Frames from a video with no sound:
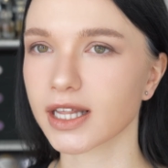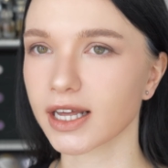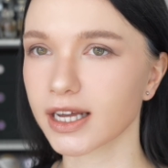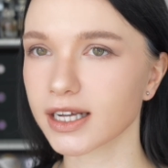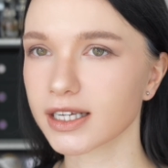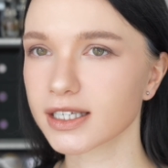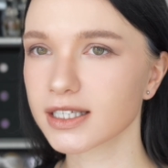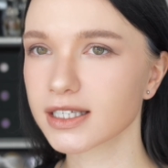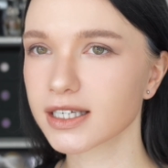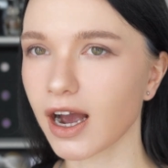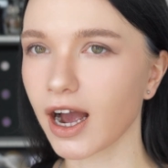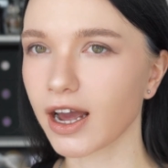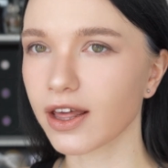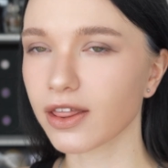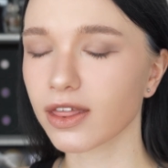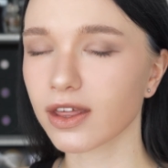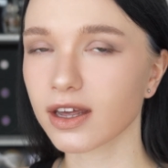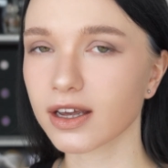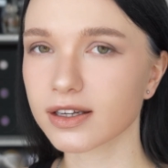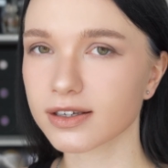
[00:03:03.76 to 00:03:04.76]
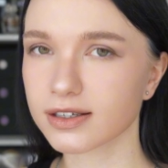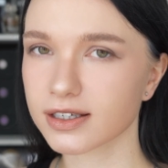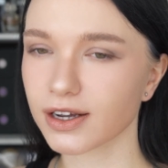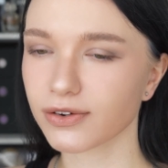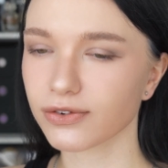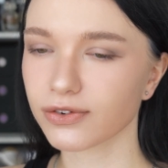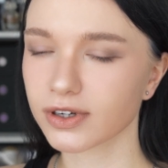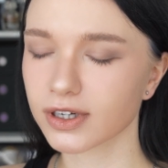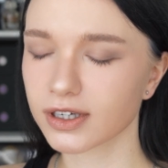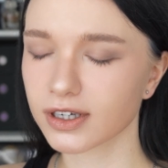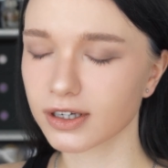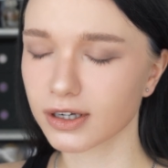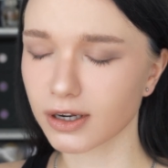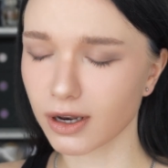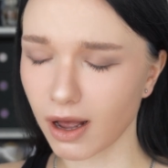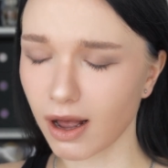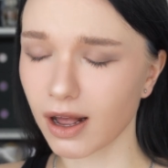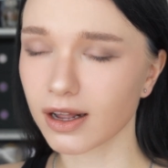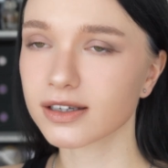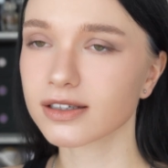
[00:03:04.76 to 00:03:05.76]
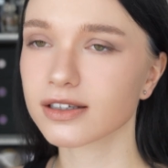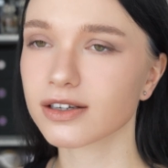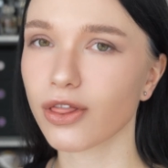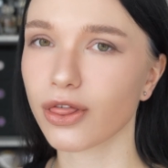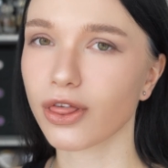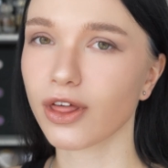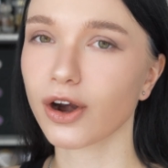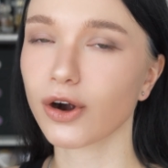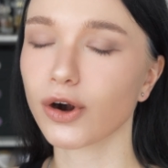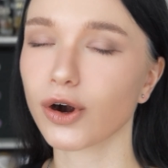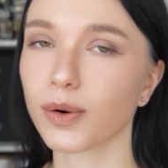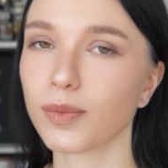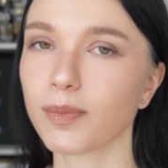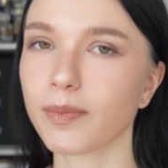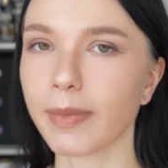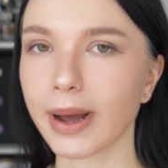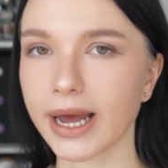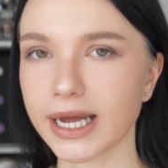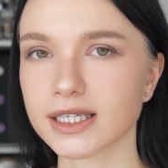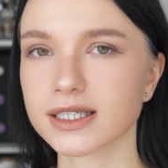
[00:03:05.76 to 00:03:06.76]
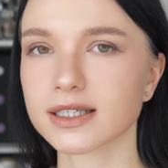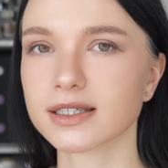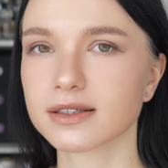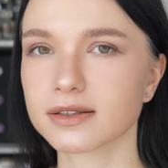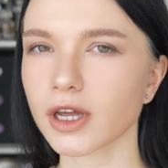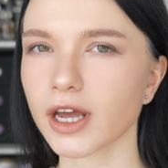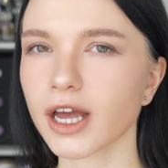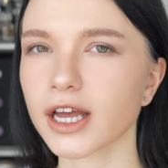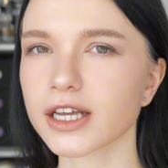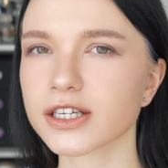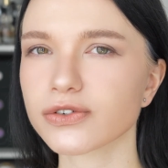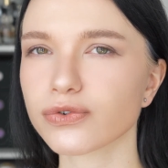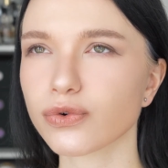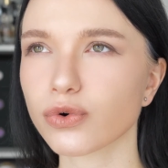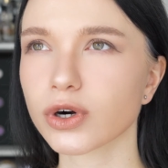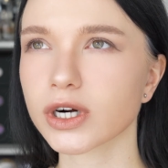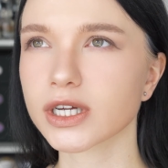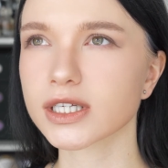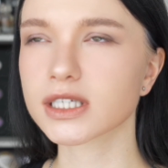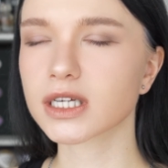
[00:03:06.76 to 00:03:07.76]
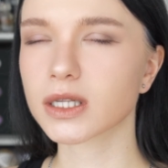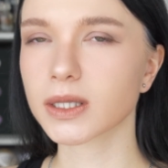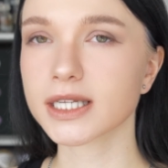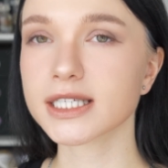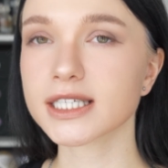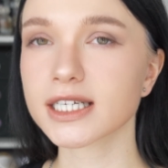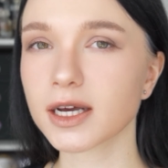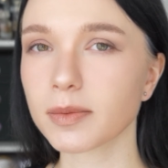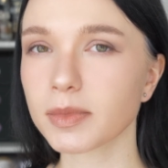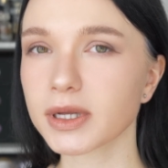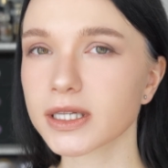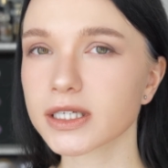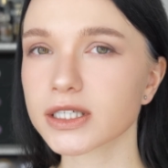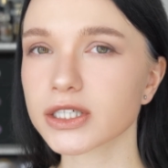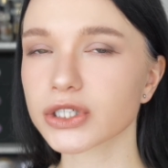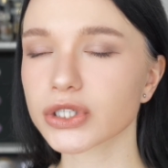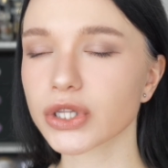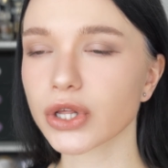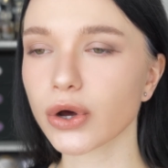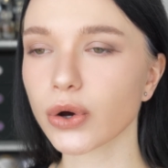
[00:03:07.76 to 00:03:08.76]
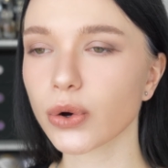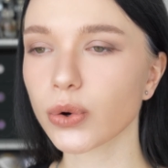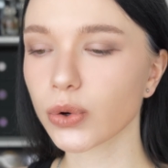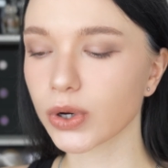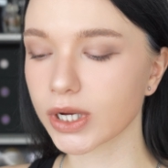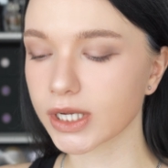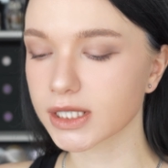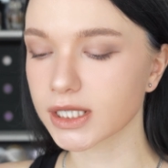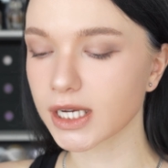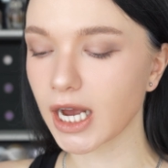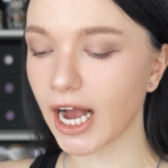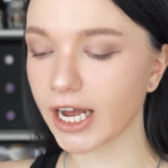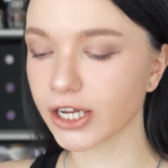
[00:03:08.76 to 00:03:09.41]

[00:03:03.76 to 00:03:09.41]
this, I think, is definitely not their best. As for its cleansing abilities though, it's